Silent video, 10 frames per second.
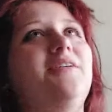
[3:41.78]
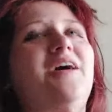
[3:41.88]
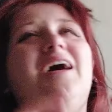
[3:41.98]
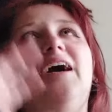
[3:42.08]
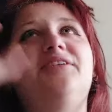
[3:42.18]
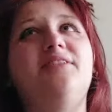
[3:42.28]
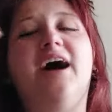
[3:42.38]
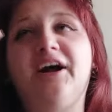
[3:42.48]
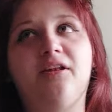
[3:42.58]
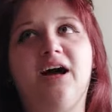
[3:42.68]
Not
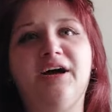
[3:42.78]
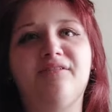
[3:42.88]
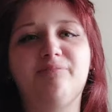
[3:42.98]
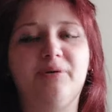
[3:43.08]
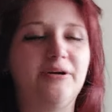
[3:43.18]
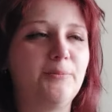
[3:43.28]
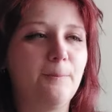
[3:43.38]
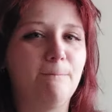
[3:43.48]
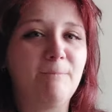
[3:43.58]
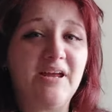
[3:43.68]
idolize, but
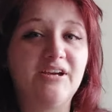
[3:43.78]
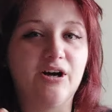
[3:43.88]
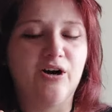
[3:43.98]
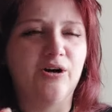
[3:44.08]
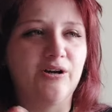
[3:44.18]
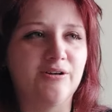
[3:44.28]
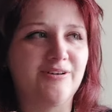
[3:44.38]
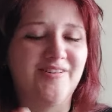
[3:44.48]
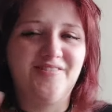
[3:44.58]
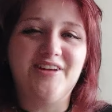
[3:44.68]
make
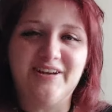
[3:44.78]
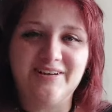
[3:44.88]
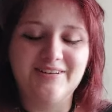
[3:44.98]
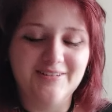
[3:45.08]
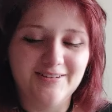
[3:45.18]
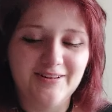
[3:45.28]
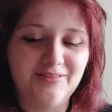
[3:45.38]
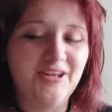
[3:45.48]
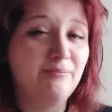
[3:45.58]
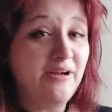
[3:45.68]
our aesthetic
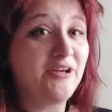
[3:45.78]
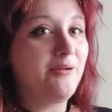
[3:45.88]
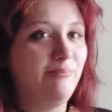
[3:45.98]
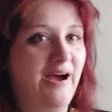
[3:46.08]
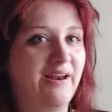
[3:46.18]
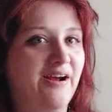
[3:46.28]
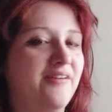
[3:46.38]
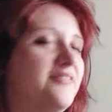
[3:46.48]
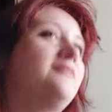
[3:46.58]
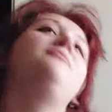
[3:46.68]
the American badass.